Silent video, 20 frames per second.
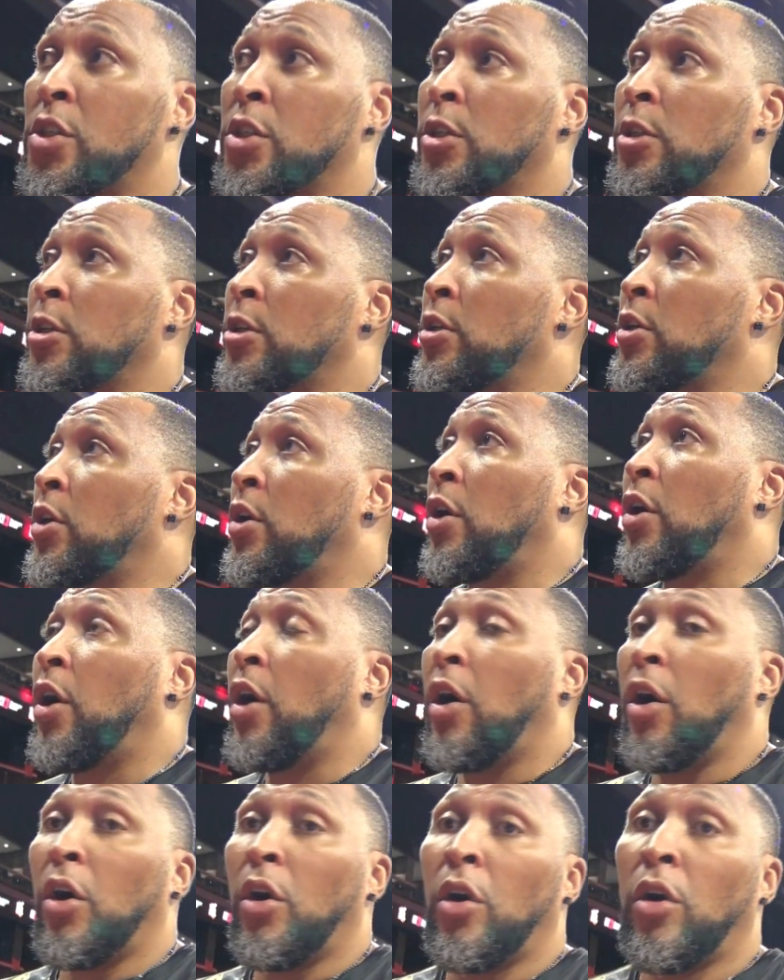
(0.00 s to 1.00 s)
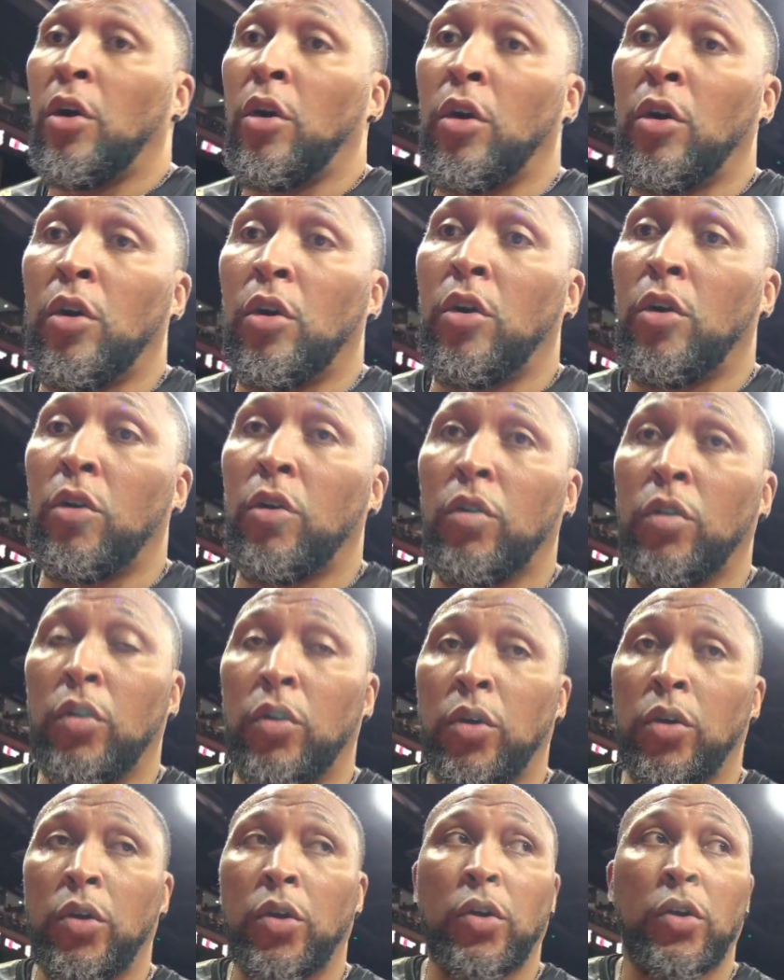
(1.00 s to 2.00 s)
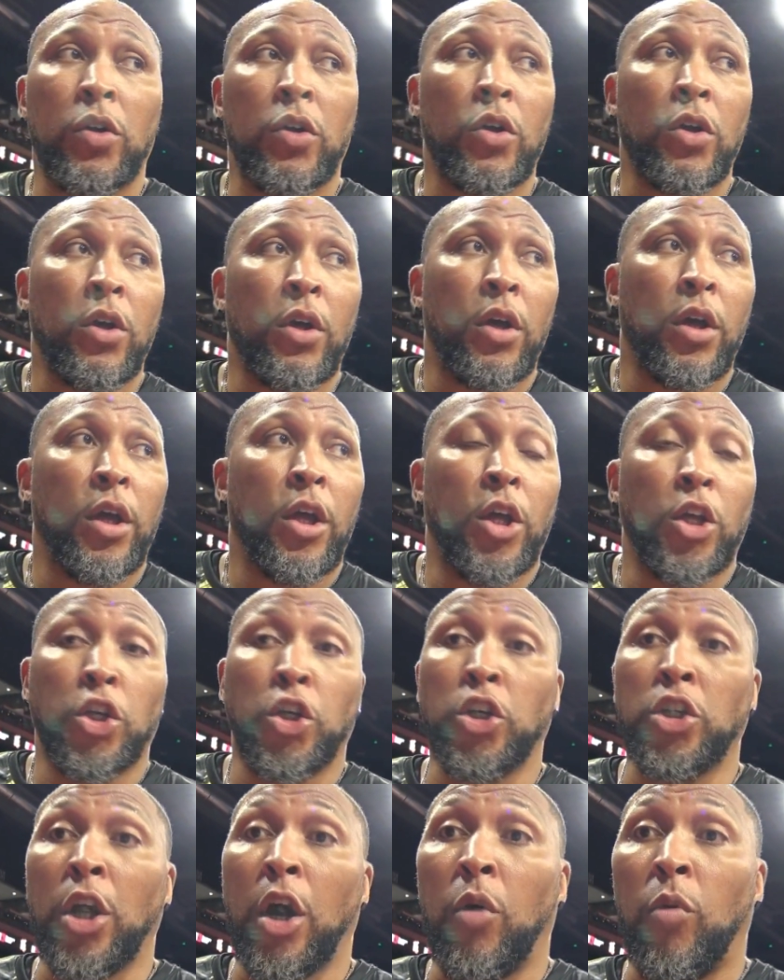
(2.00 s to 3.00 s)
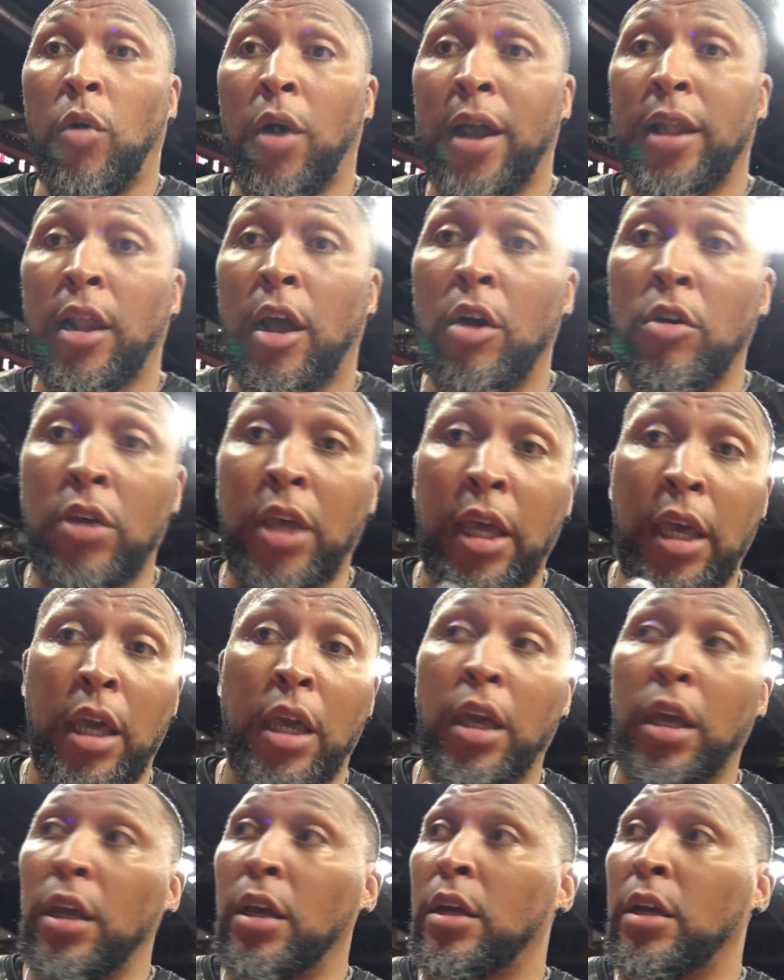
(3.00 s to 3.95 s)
I, I want to hear you oh. say Minnesota. That's what we want. You know what? Low key,